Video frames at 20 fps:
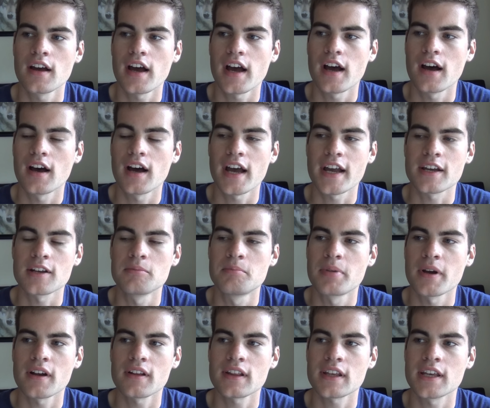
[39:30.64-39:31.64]
uh, I could
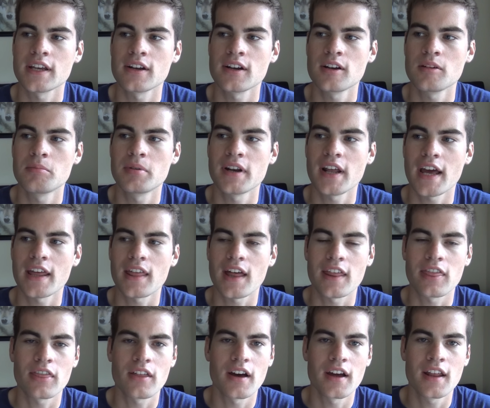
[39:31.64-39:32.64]
barely hear it, but I, I
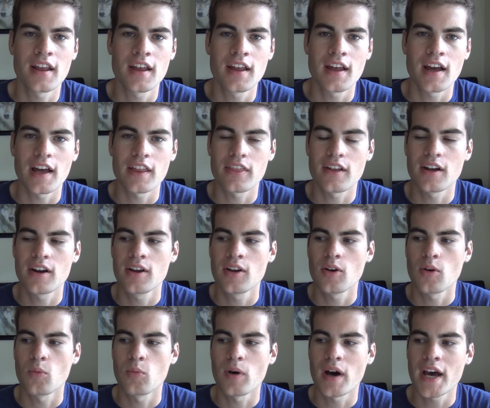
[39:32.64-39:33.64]
thought, I thought
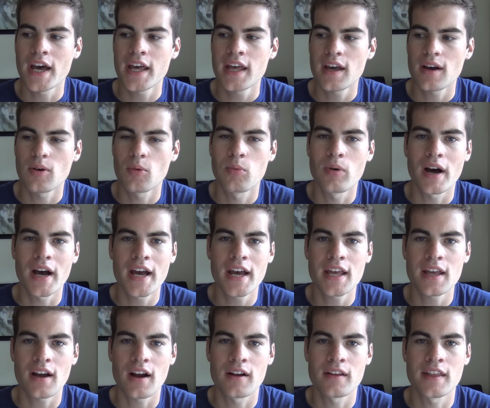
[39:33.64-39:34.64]
why,
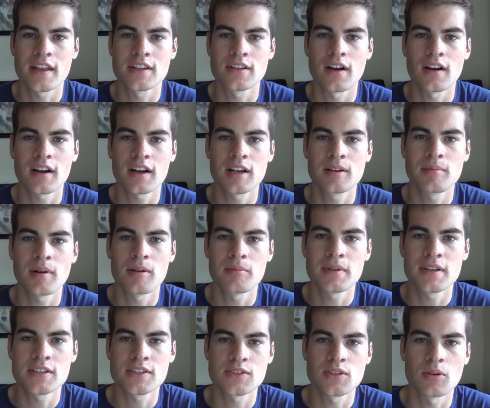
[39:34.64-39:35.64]
why are they talking about
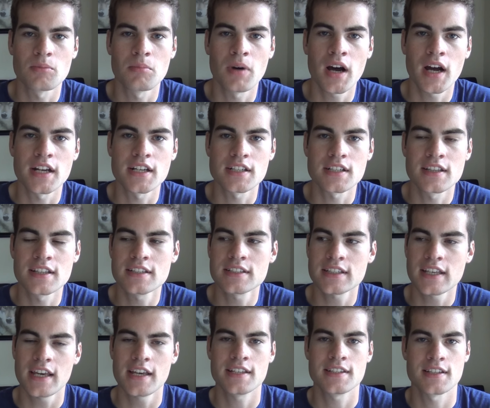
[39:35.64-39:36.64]
me so much? This
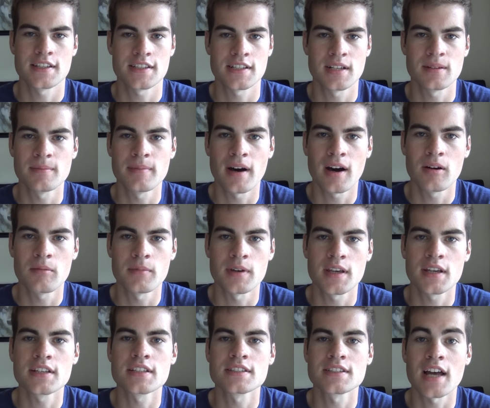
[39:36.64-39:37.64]
case isn't about
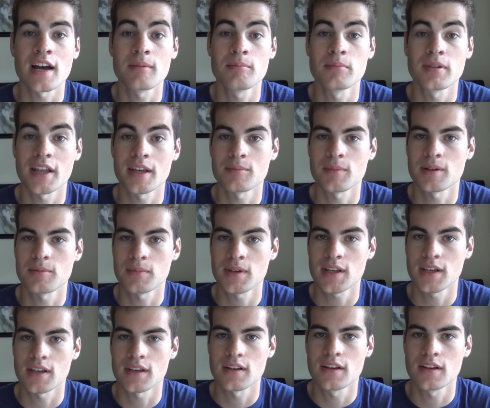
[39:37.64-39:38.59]
me. Stop blaming me.